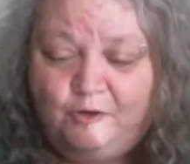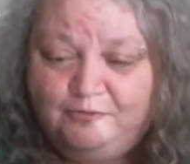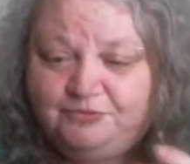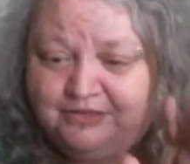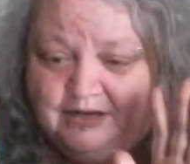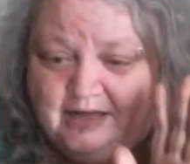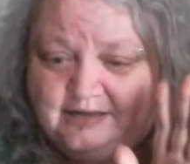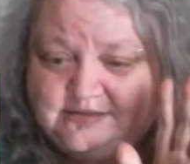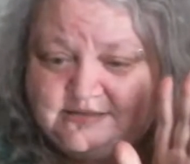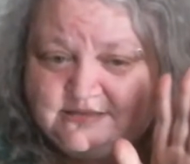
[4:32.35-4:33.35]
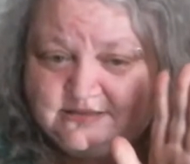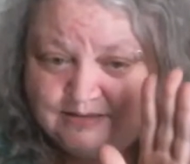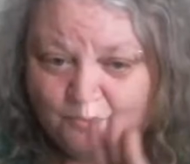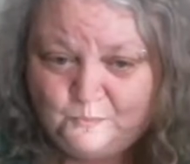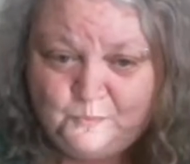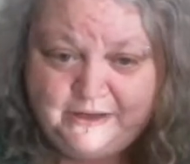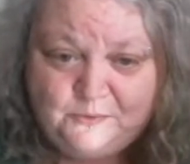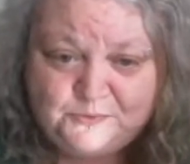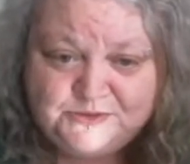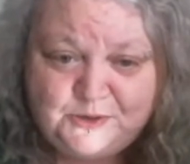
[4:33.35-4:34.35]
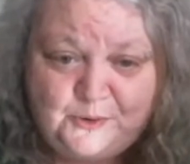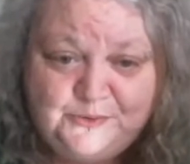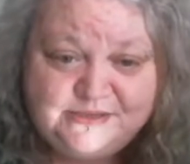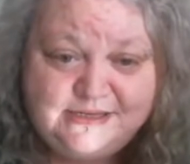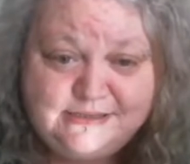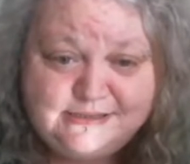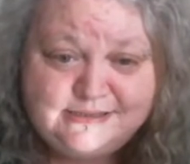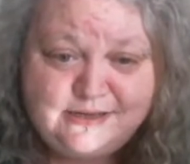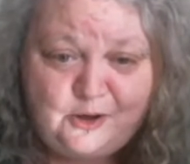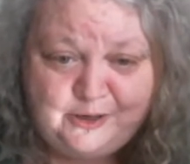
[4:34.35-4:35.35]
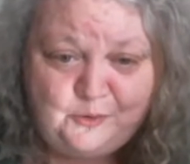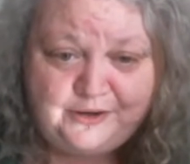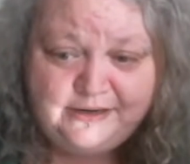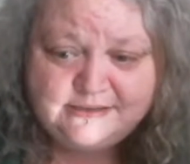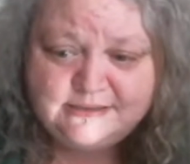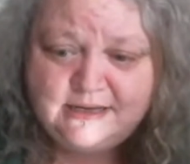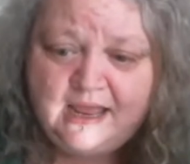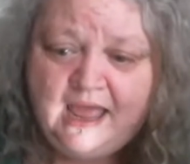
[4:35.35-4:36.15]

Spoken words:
over the last week or so since I got it,